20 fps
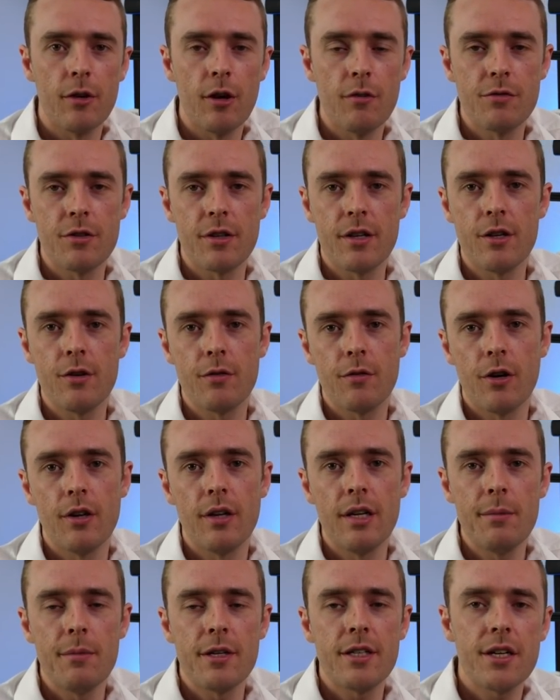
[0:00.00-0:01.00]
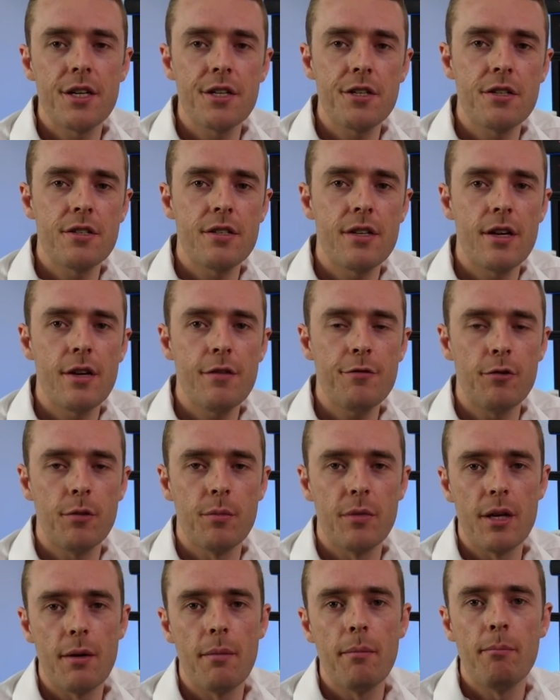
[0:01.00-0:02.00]
Obviously, you've got limitations here
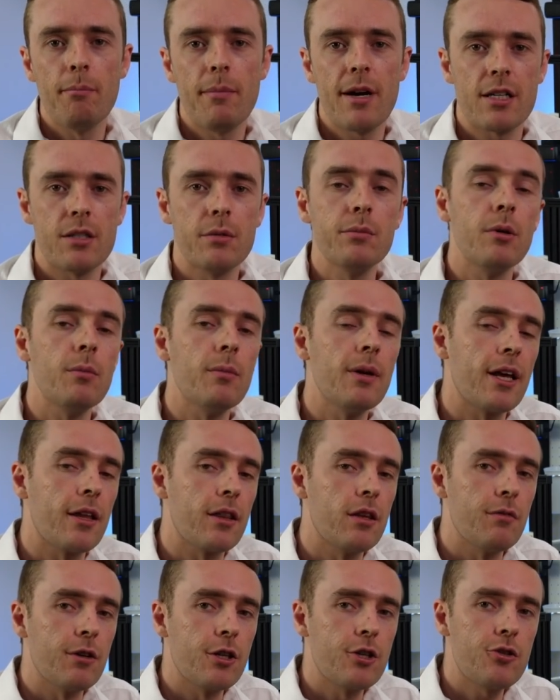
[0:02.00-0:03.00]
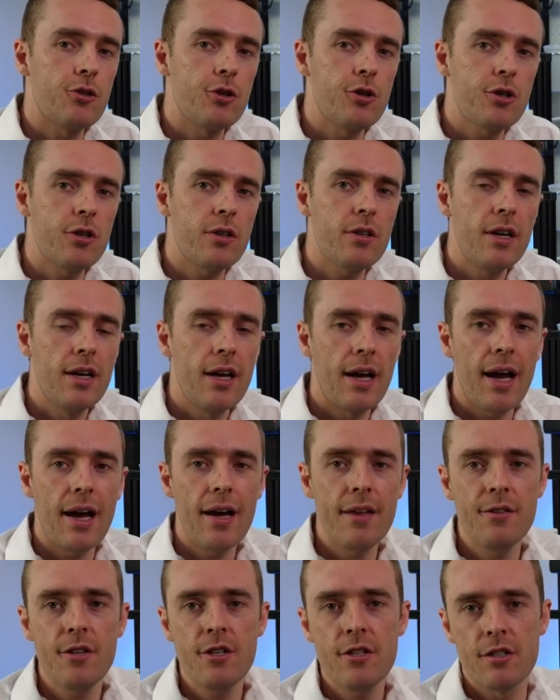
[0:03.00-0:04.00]
from the maximum length of extrusion
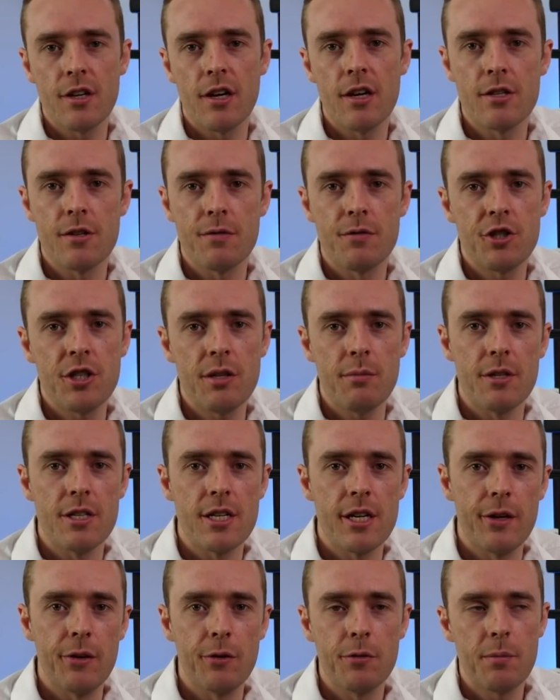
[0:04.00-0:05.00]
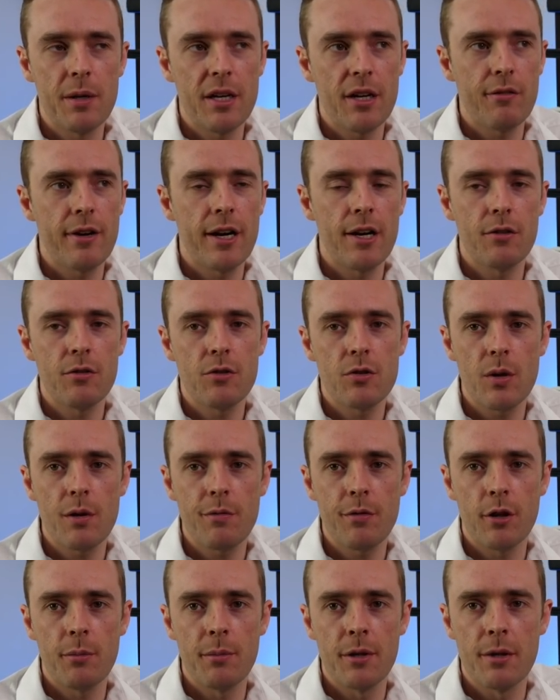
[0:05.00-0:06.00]
and the size of sheet materials being around
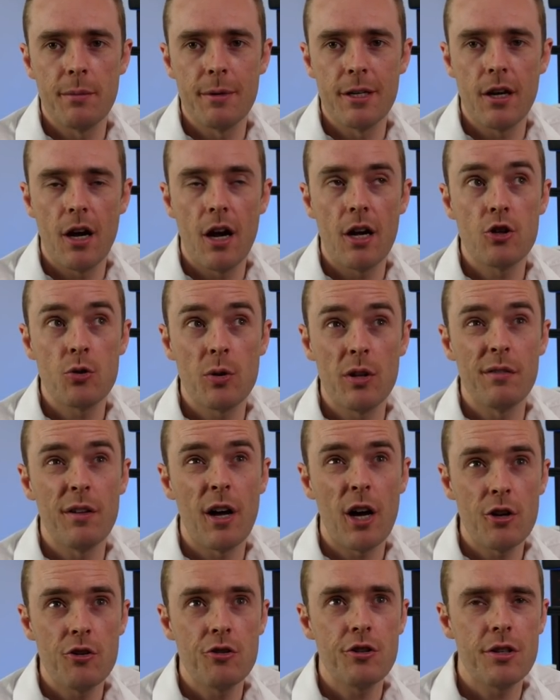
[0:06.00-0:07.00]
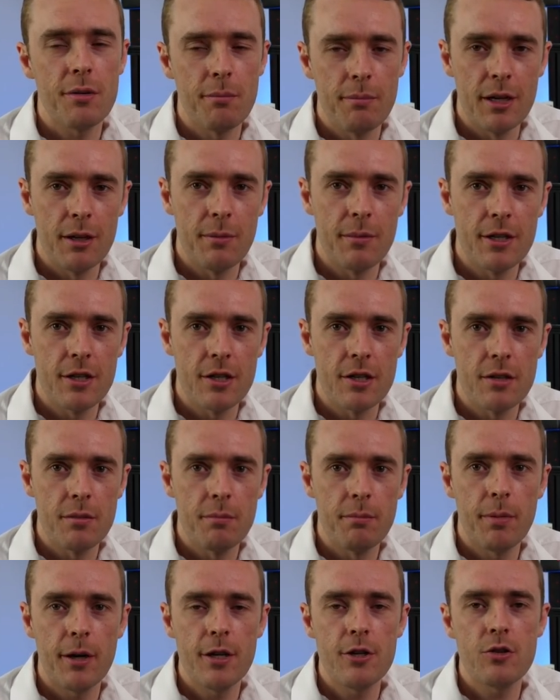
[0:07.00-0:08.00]
1200 millimeters
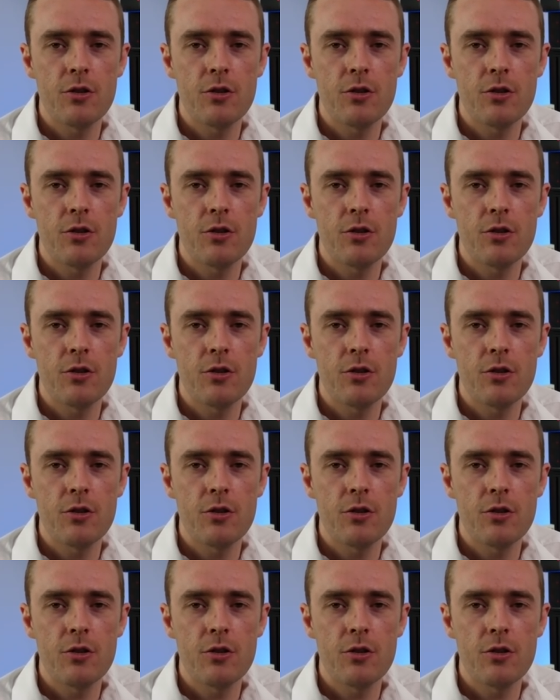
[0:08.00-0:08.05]
by